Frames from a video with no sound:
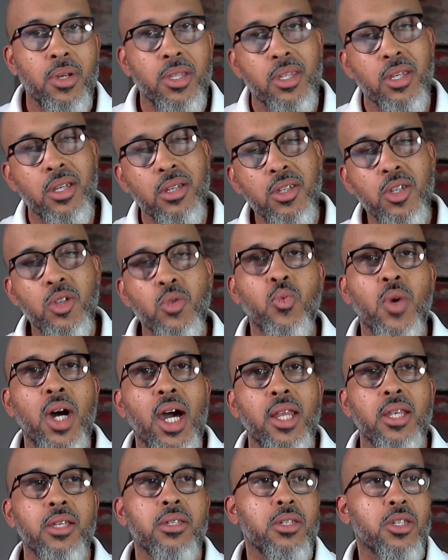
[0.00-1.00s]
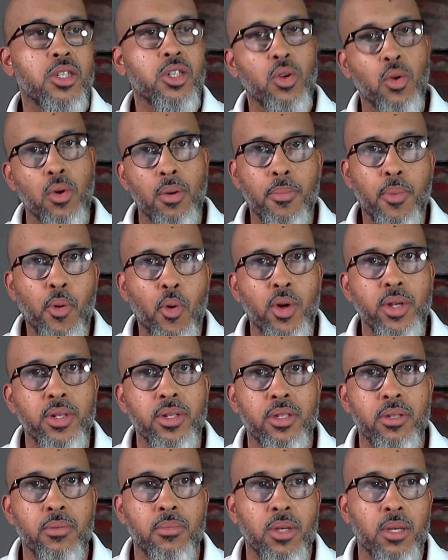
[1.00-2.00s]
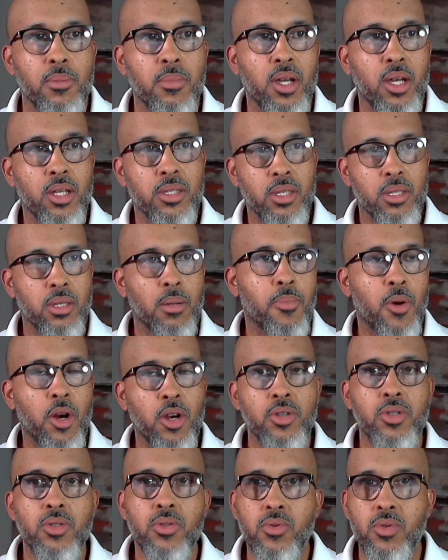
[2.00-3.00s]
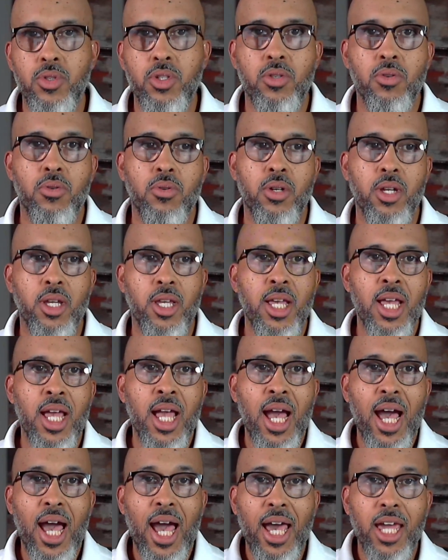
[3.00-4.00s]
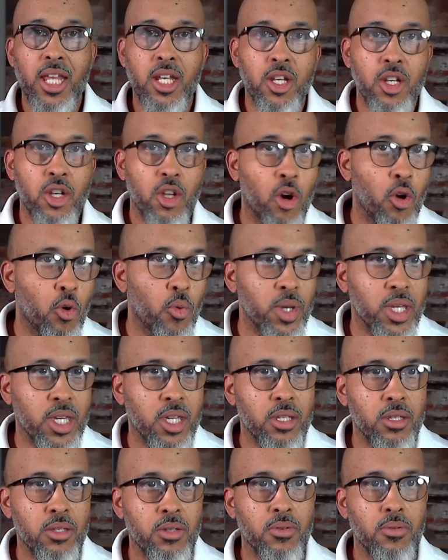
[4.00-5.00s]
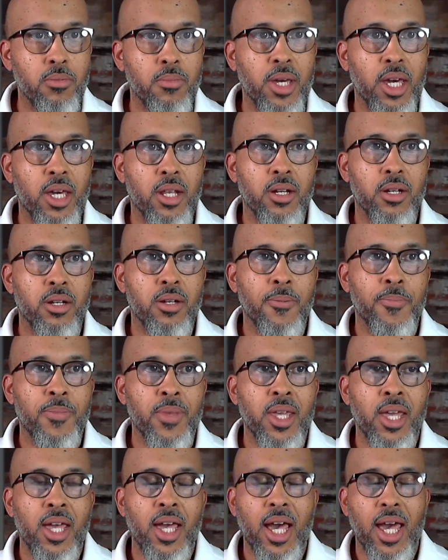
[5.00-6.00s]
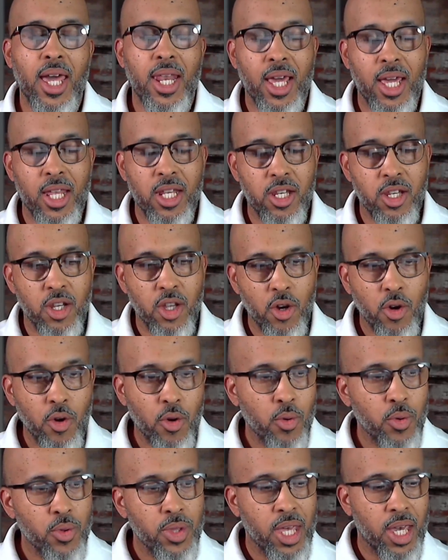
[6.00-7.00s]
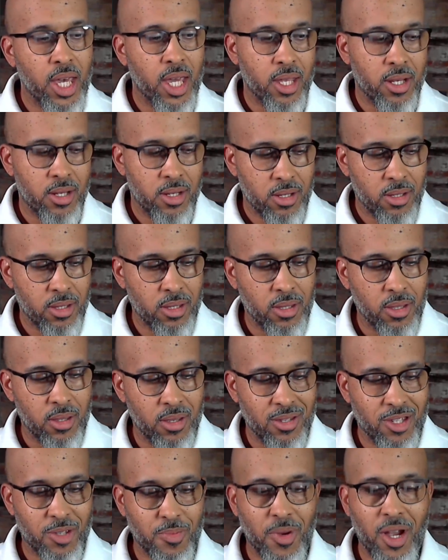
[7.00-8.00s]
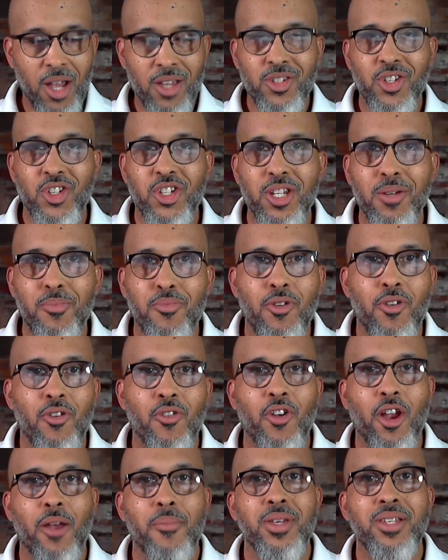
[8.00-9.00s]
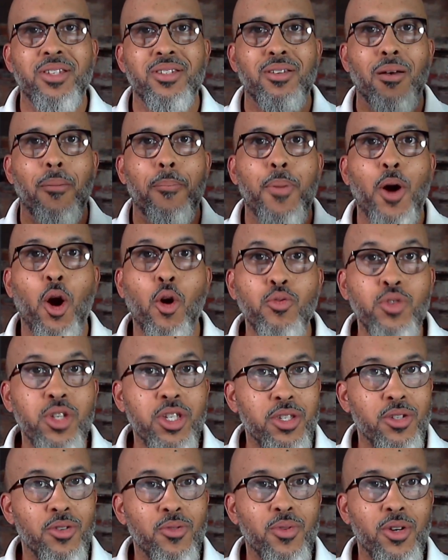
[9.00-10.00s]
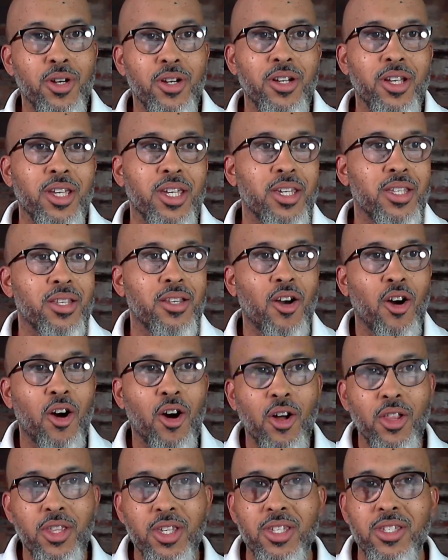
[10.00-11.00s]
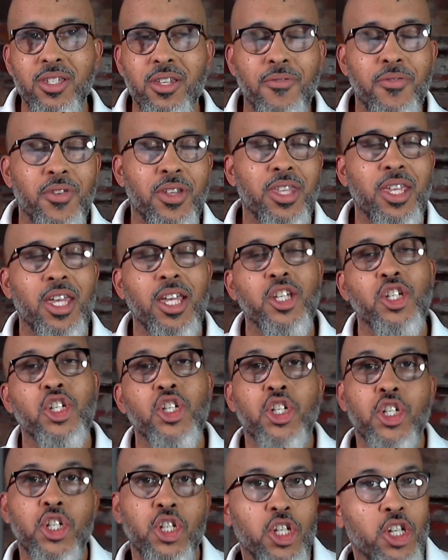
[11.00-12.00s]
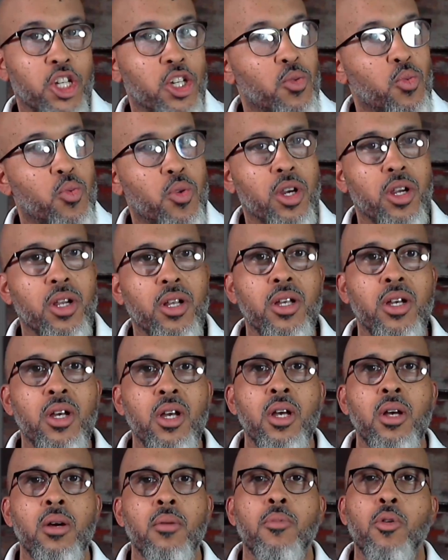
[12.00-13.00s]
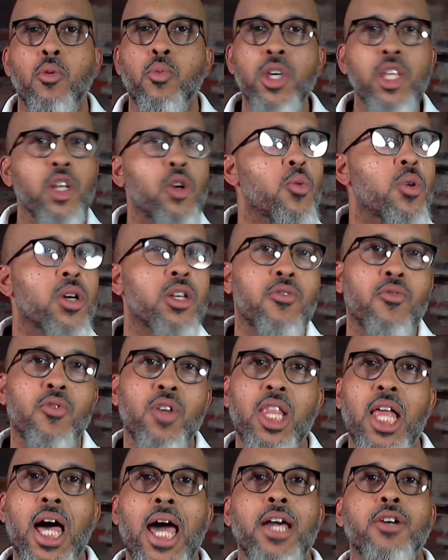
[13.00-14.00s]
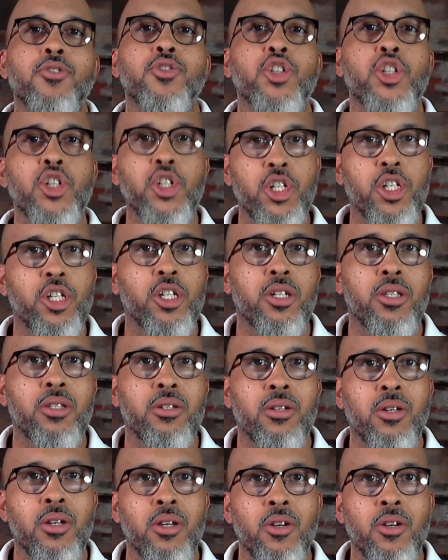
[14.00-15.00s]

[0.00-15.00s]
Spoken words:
But this is why this is so important to me, because it's a personal story. I know we can do better, and I know that the sponsorship program is supposed to work and all these different things should work, but we don't want to rely on should.